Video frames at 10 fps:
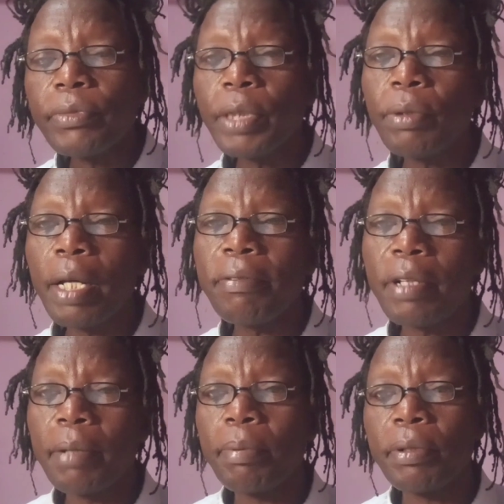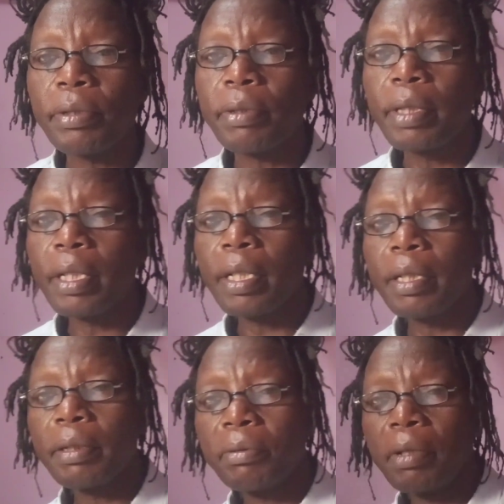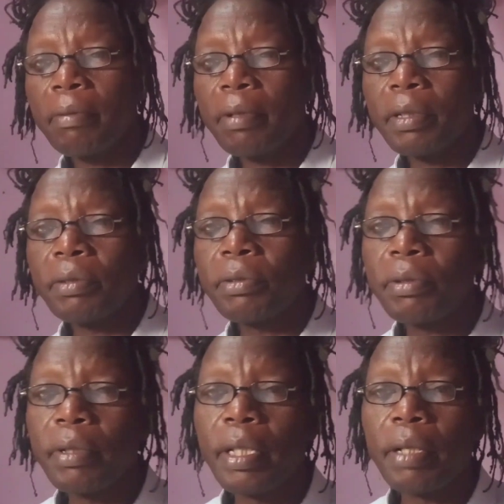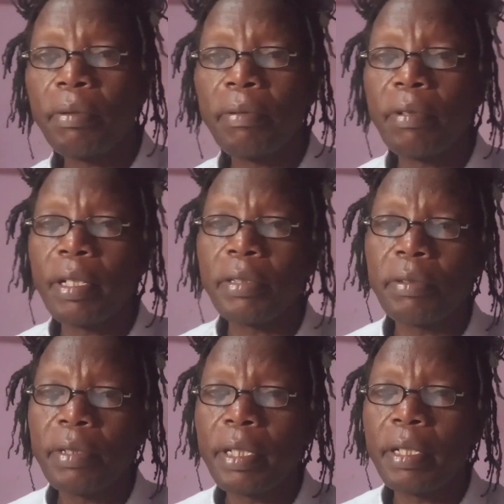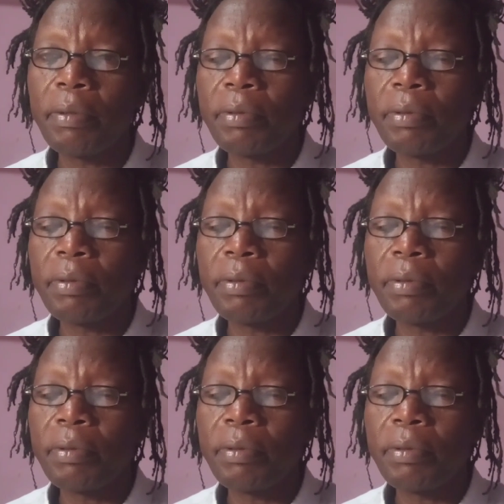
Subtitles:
we're having a proton there, we have a neutron there, we have an electron there.